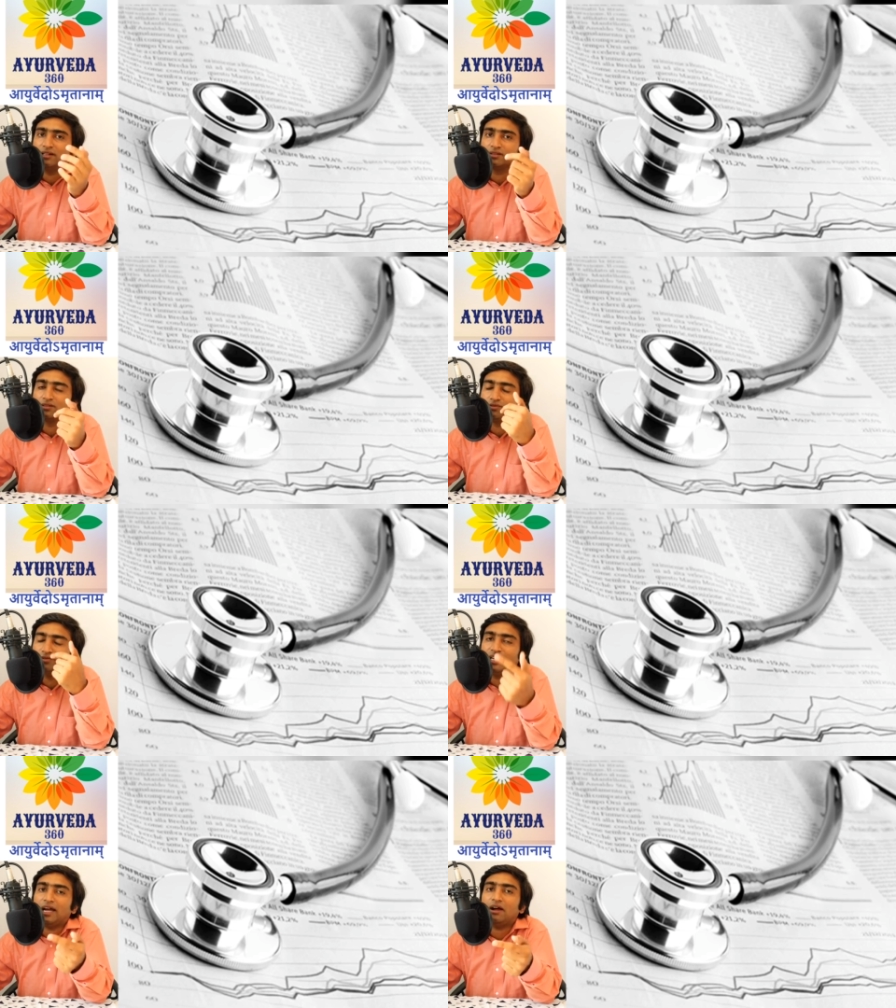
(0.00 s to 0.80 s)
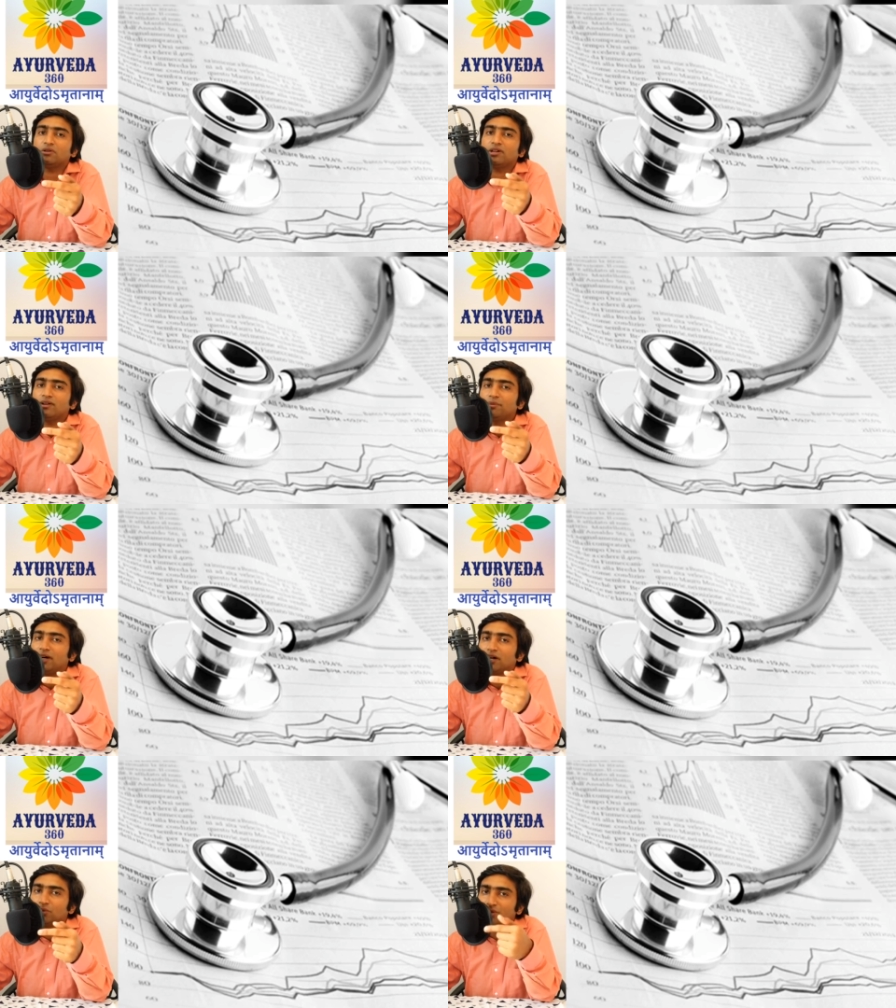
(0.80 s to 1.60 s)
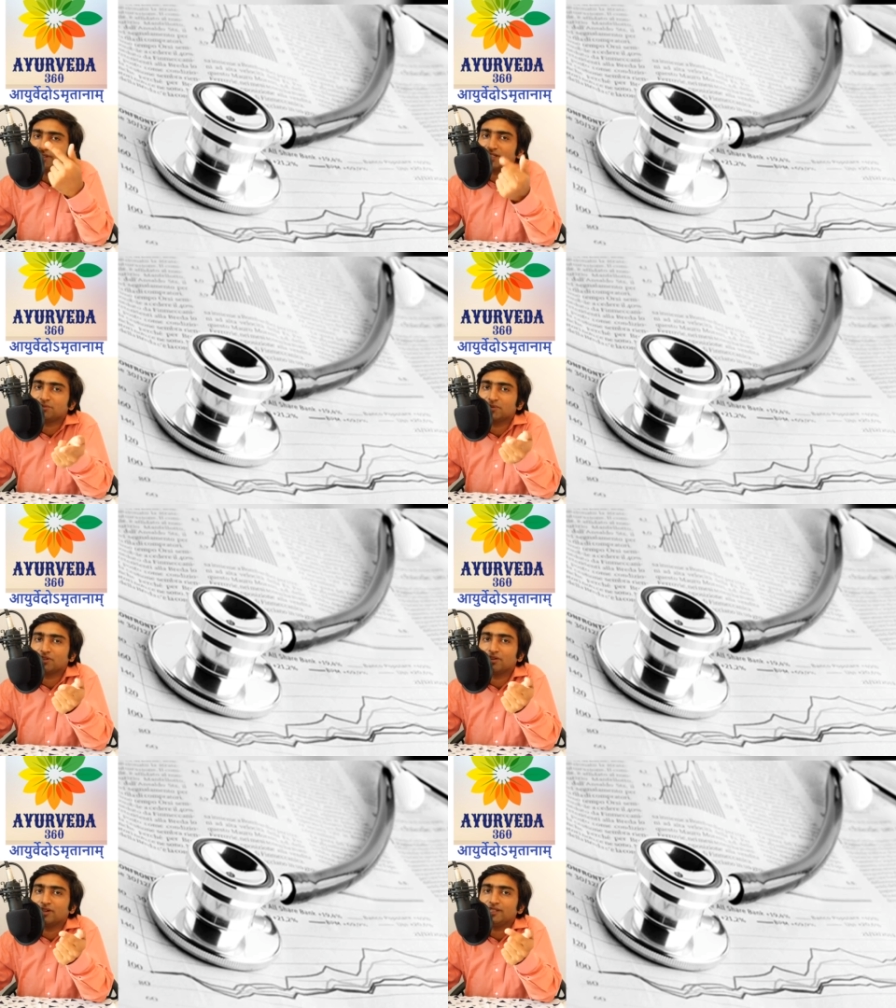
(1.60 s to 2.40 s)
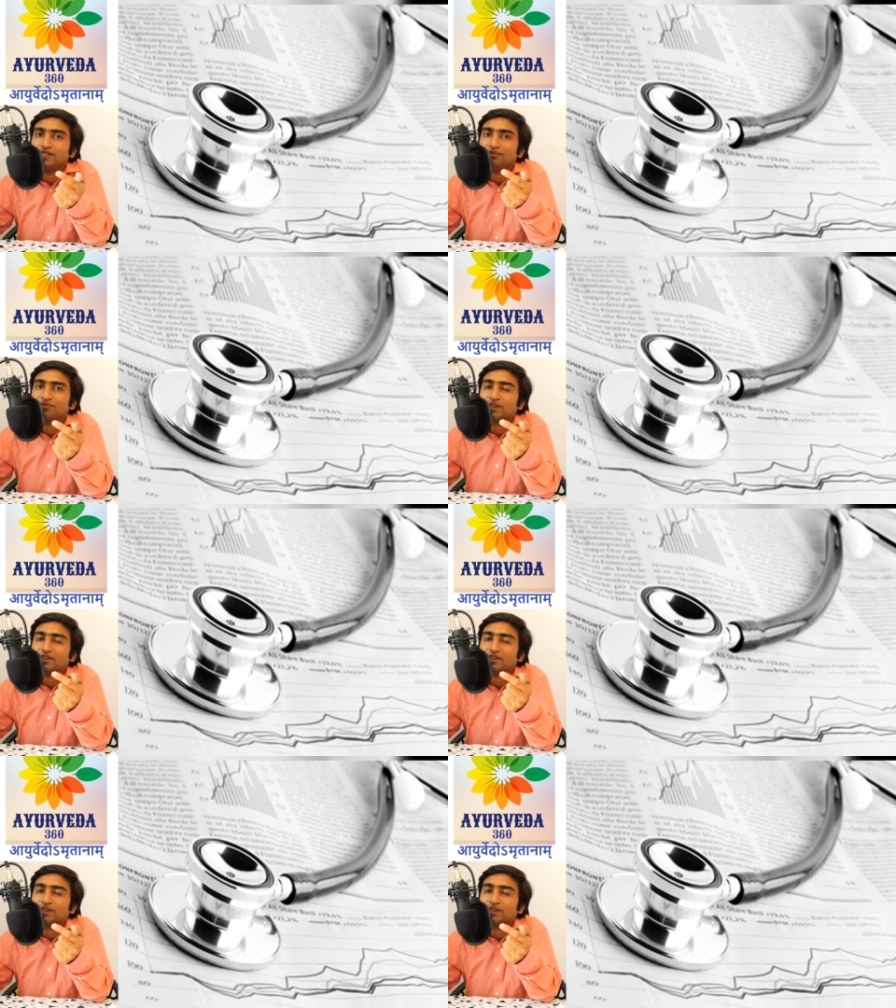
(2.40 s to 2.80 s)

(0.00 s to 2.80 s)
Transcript: So we have to develop our own research methodology